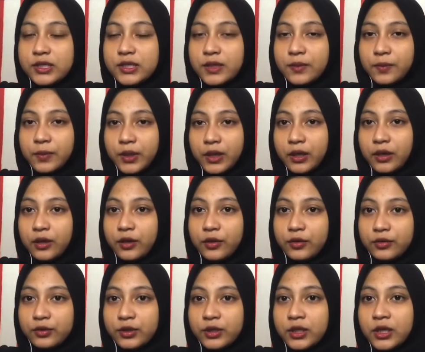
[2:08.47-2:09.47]

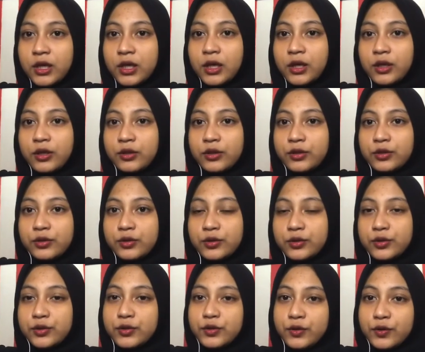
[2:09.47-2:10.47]
about
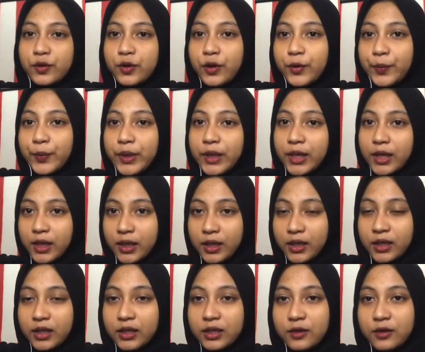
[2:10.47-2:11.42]
two opinions.